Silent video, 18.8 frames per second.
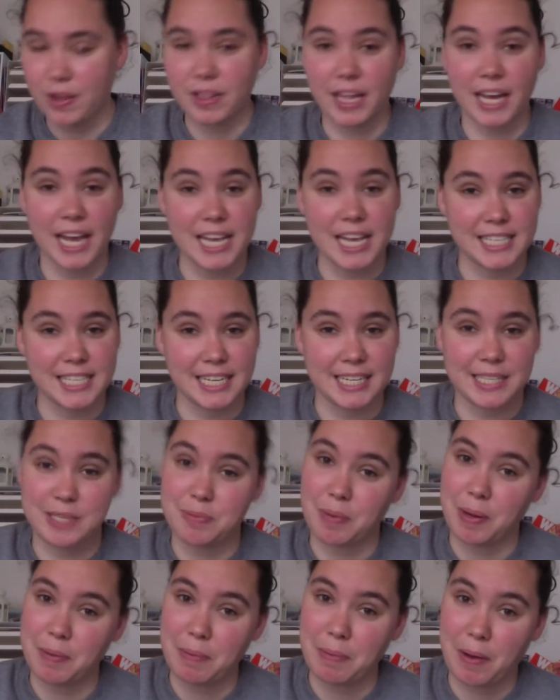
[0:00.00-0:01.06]
like I said, it's
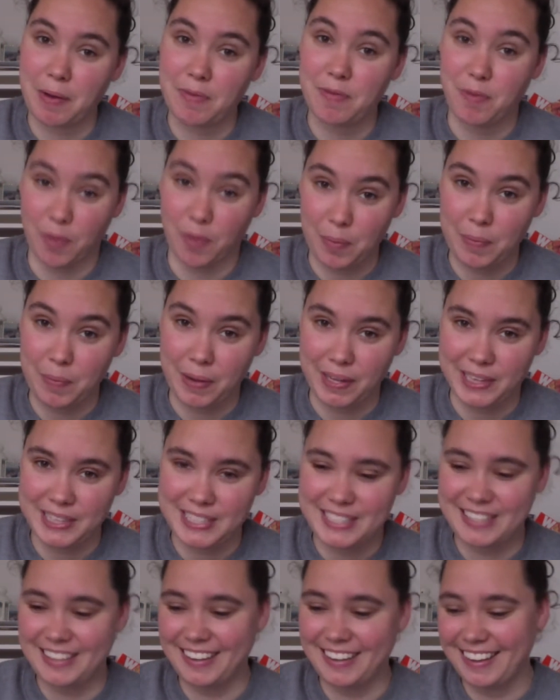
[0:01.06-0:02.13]
been about 4
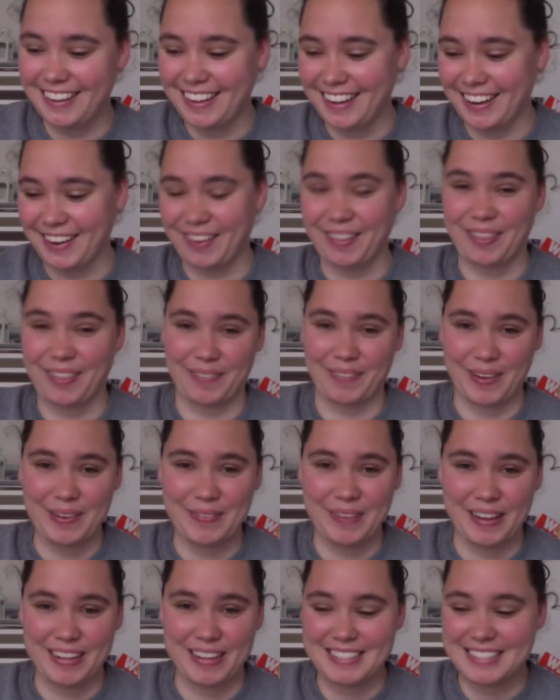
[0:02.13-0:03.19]
months or 3
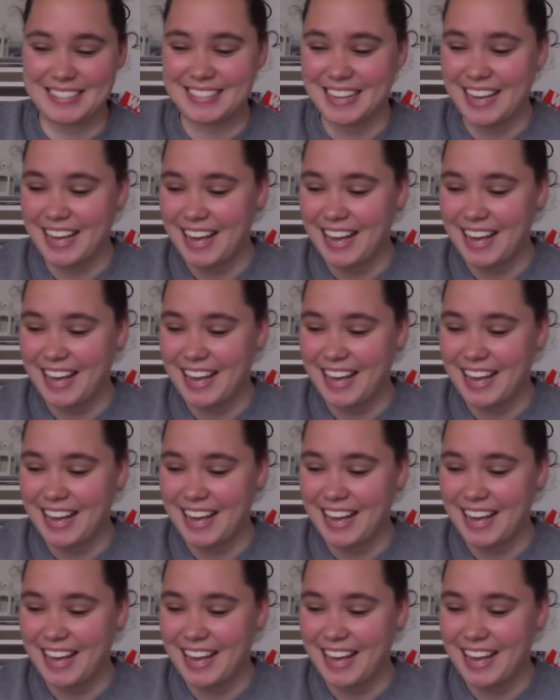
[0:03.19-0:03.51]
months,